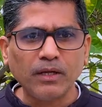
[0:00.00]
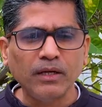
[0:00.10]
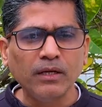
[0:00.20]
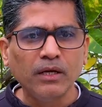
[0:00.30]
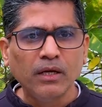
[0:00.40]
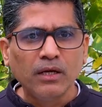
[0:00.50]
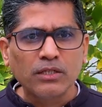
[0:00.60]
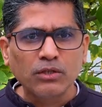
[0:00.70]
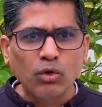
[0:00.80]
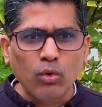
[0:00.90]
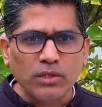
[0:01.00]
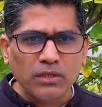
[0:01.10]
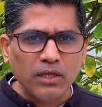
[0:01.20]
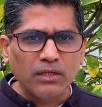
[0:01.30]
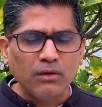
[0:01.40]
Right? So those,
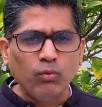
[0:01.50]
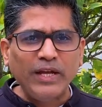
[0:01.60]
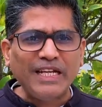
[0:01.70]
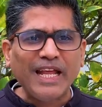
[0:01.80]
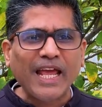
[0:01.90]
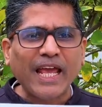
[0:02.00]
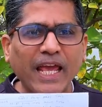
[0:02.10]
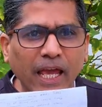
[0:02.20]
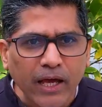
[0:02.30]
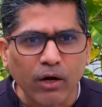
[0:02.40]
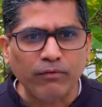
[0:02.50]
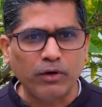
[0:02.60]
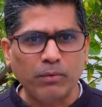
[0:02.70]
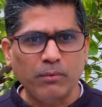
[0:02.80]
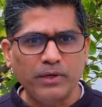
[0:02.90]
we take care of
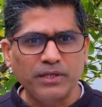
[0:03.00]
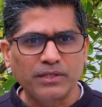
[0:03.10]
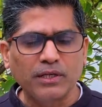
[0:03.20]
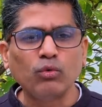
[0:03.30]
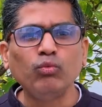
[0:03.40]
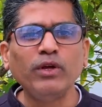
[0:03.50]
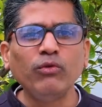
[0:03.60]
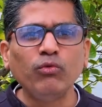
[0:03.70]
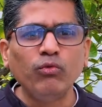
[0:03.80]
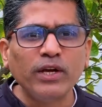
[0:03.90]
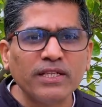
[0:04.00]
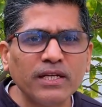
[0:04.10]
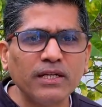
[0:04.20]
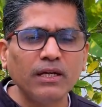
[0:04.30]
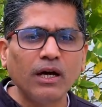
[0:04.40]
our properties. We
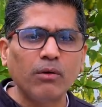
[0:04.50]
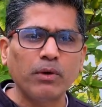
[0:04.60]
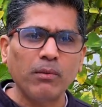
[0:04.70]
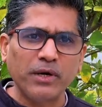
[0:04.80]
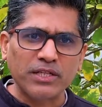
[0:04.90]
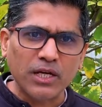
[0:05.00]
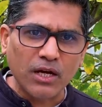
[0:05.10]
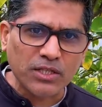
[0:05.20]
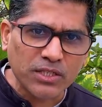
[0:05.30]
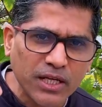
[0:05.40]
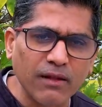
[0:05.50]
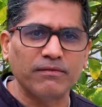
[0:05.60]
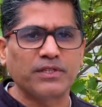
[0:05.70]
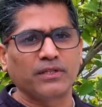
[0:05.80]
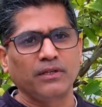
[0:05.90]
visit our properties
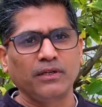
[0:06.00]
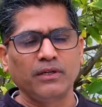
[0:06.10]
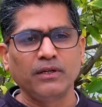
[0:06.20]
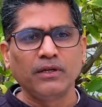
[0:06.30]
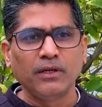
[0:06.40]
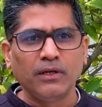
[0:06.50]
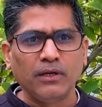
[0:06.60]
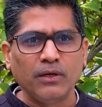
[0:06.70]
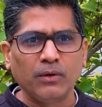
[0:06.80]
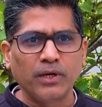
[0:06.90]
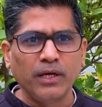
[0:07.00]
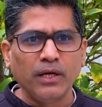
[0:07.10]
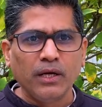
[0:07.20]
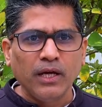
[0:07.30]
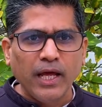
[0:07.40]
ourselves, okay,
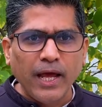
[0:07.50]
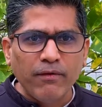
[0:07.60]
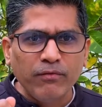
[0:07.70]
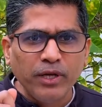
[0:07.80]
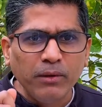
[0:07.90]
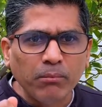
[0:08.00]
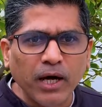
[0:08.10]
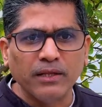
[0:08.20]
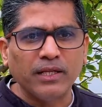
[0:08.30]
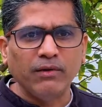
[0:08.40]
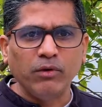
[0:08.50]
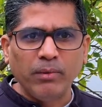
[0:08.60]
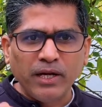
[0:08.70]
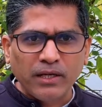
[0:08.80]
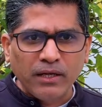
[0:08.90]
every month, and we
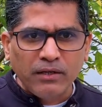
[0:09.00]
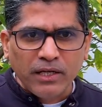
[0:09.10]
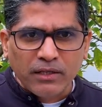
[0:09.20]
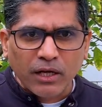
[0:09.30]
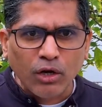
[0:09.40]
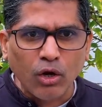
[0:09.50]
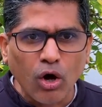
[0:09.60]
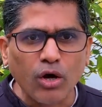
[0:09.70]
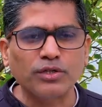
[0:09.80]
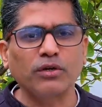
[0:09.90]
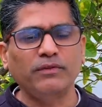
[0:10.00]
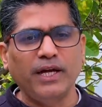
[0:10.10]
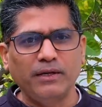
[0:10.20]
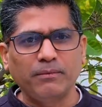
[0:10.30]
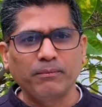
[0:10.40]
maintain detailed logs of
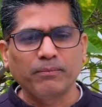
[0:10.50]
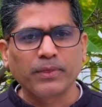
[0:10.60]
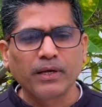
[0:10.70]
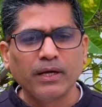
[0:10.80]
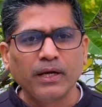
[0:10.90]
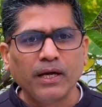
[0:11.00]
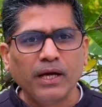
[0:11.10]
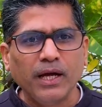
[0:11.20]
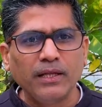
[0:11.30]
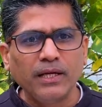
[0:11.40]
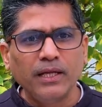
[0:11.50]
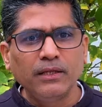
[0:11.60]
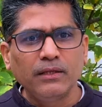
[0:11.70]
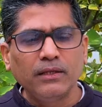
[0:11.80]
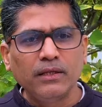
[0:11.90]
that. And
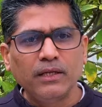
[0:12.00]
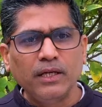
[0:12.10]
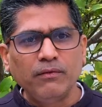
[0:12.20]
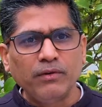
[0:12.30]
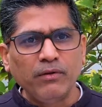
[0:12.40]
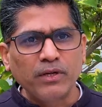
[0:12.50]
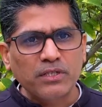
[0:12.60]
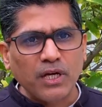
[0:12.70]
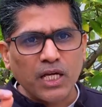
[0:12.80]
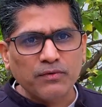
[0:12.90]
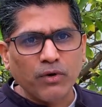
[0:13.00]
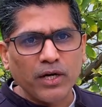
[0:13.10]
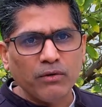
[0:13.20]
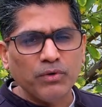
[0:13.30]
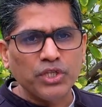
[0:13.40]
then if investor asks for
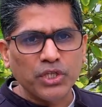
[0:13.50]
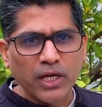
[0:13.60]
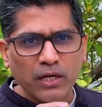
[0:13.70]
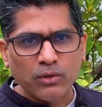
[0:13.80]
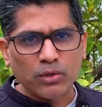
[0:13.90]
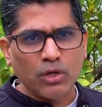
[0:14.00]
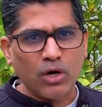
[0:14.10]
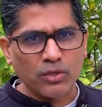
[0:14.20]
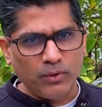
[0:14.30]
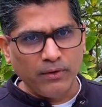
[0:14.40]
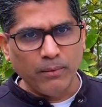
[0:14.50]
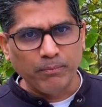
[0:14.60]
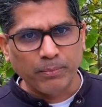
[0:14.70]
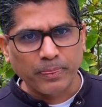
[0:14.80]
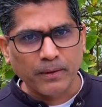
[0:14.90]
it, we share those logs with them,
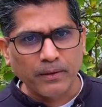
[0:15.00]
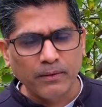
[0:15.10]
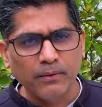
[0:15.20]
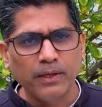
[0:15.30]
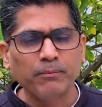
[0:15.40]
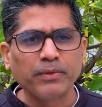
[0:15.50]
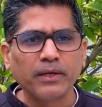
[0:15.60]
right?